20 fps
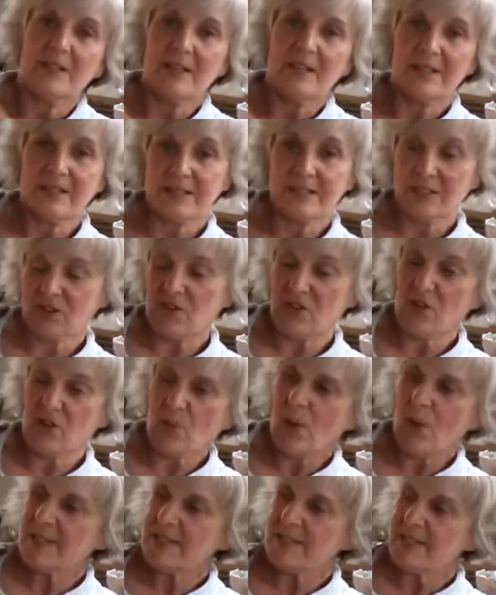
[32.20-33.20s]
And she's
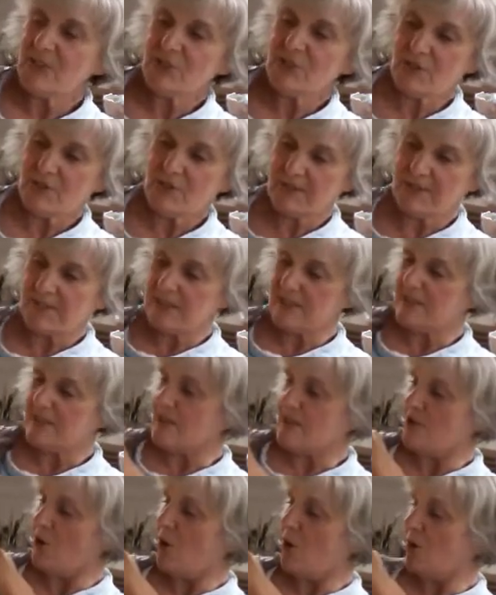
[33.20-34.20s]
quite interested in these
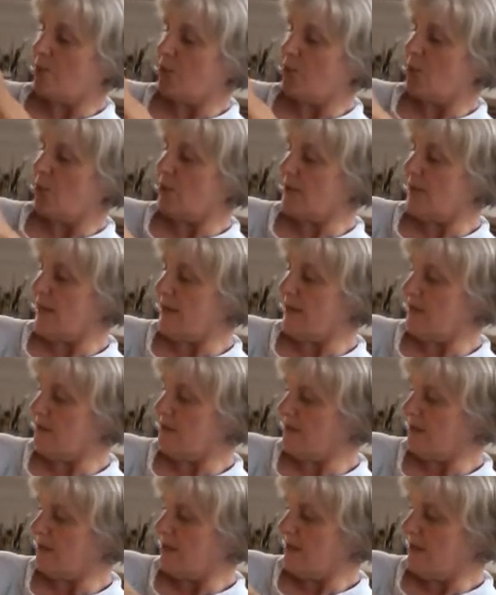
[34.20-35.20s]
hard-boiled eggs,
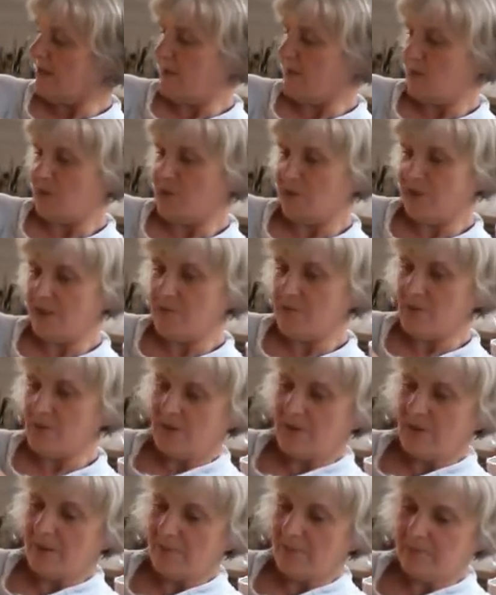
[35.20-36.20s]
which seems
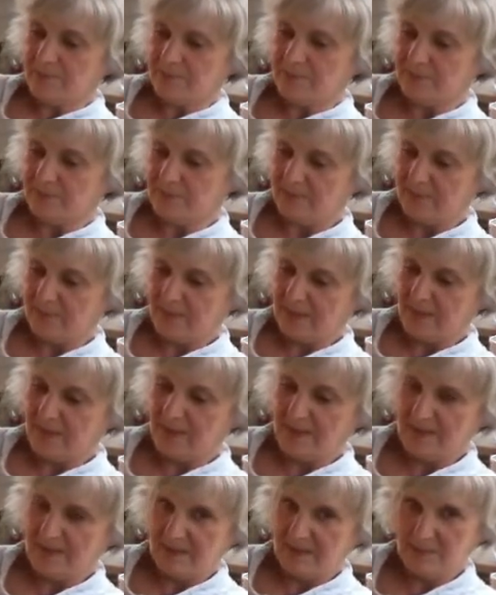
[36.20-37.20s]
um,
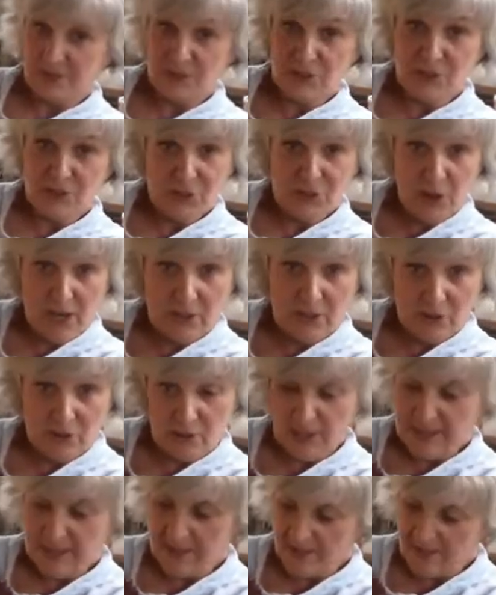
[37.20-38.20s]
a bit strange,
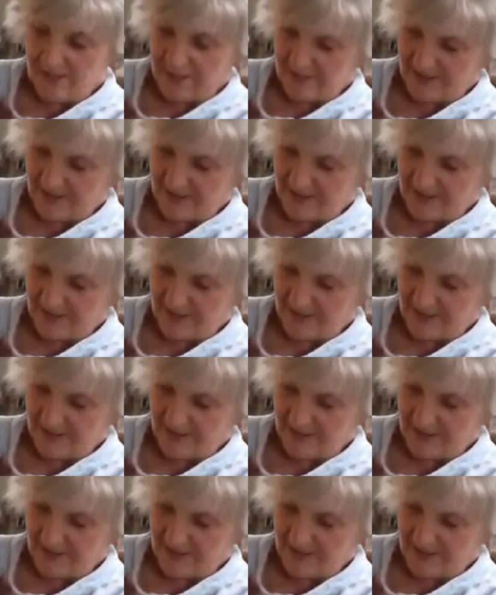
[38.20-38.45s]
really, doesn't